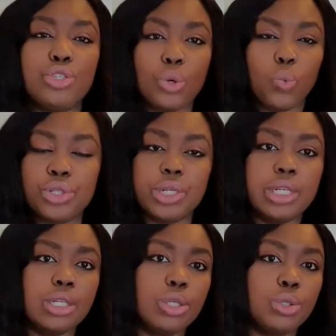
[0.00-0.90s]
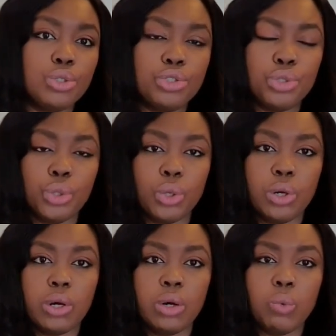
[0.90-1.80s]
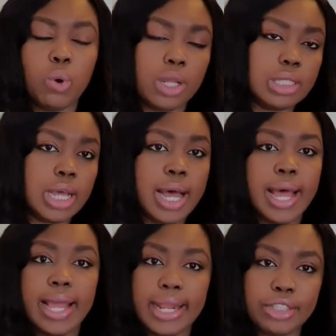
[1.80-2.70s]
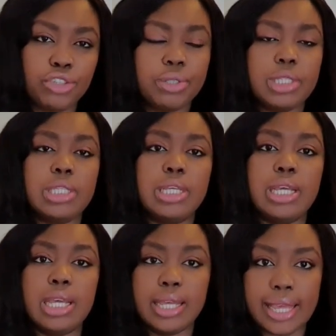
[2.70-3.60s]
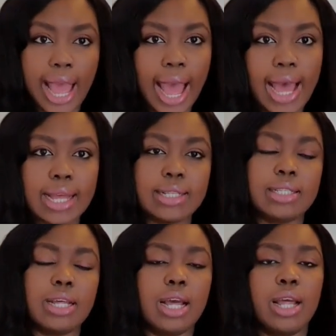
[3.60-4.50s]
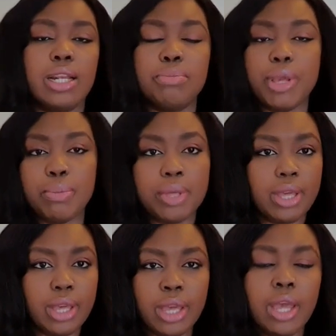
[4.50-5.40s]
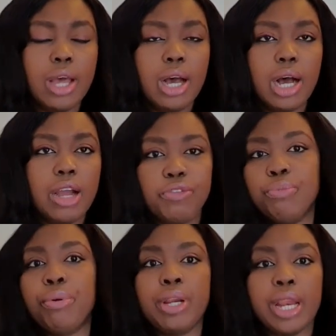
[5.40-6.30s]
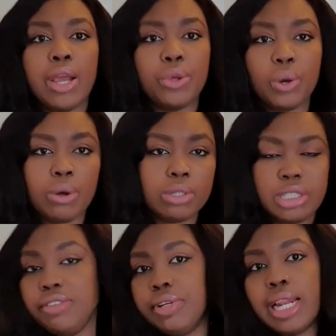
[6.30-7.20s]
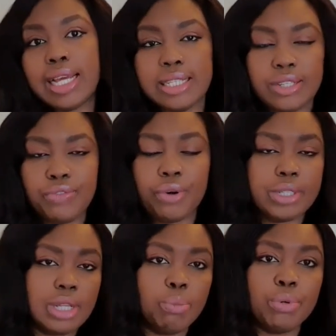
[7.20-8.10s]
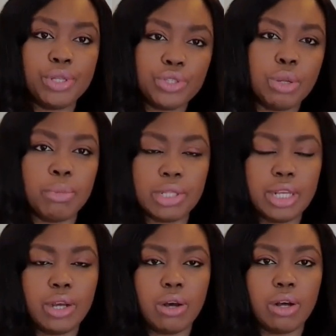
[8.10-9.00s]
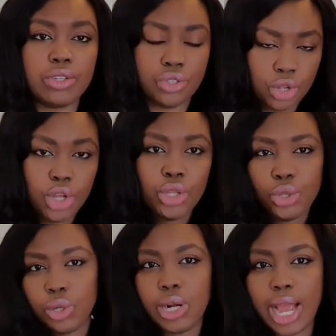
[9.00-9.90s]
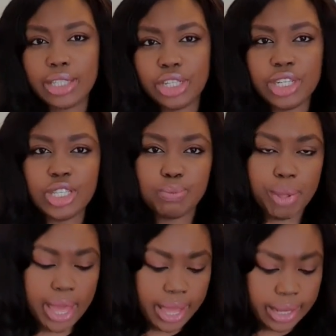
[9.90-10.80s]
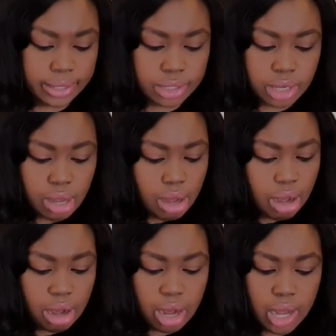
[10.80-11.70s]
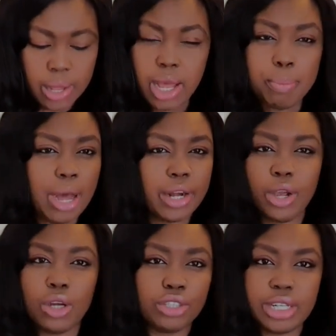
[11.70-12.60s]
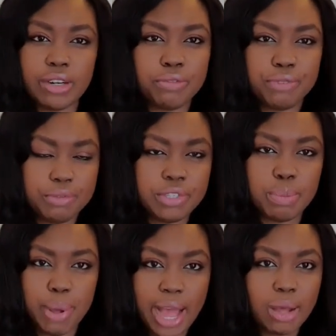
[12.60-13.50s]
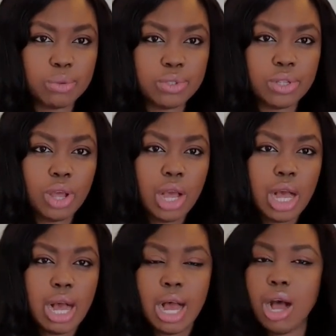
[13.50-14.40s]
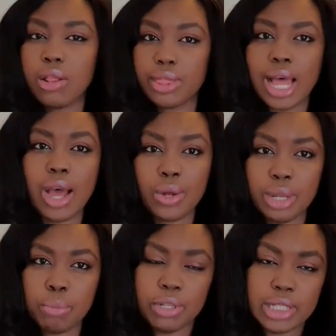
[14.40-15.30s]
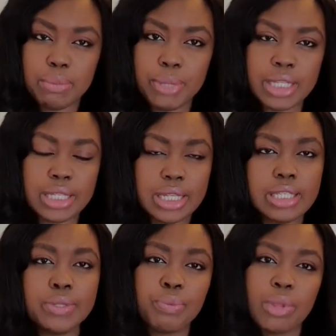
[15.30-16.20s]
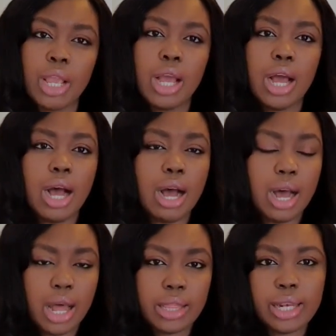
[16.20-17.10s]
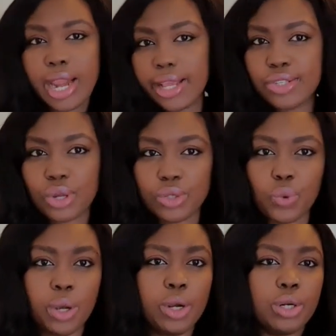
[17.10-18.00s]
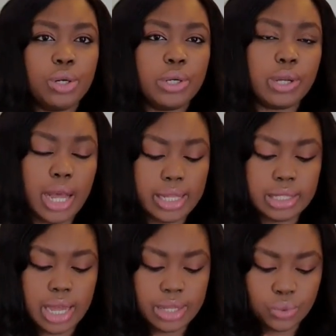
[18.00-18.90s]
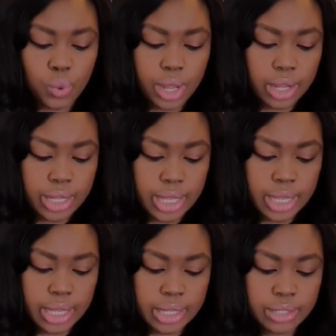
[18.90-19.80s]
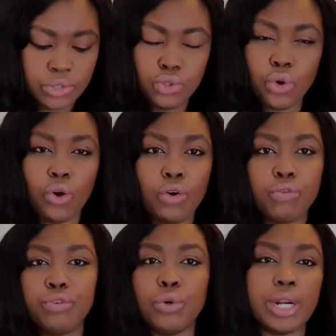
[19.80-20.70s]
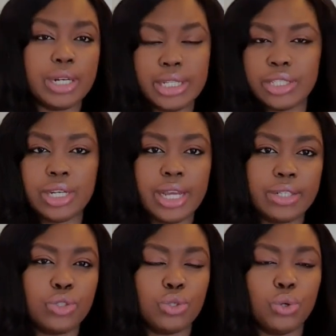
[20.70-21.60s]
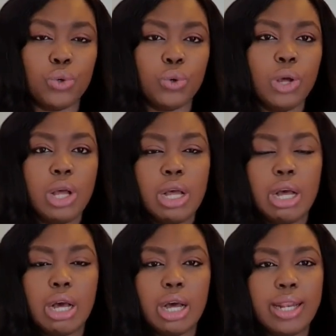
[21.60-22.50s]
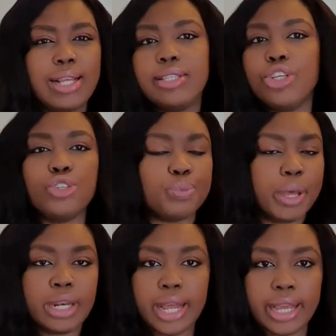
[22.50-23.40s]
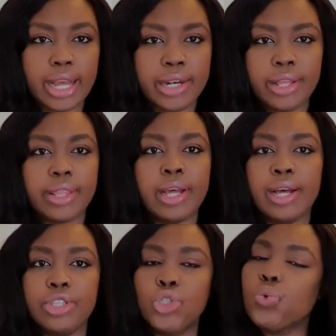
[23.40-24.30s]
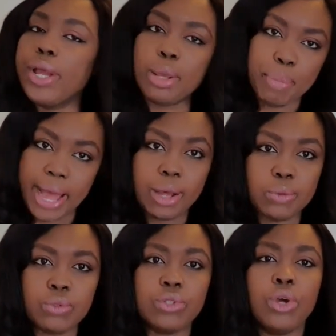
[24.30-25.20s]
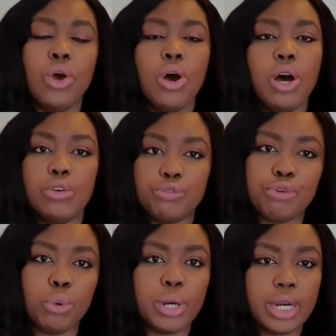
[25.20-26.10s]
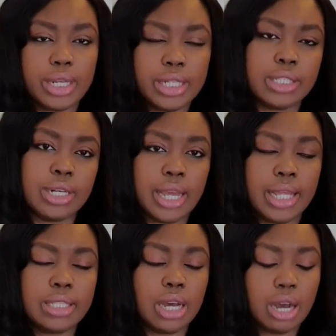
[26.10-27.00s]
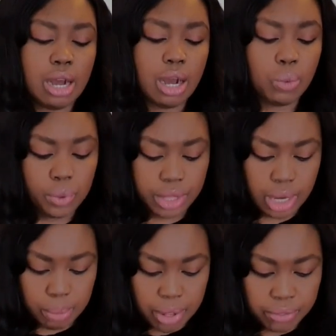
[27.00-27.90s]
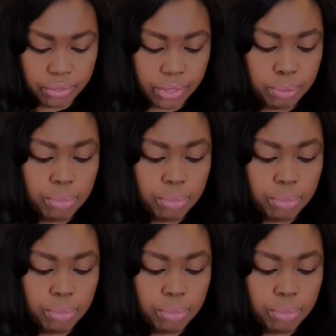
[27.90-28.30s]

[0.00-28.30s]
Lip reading: so which could include your water, electricity, gas, and maybe if you break down your TV license, for example, into a monthly cost, you could actually spend about £150 on that on a monthly basis. The next cost we're going to look at as well is your phone and internet. So let's say you spend like another £20 on phone and internet within a month.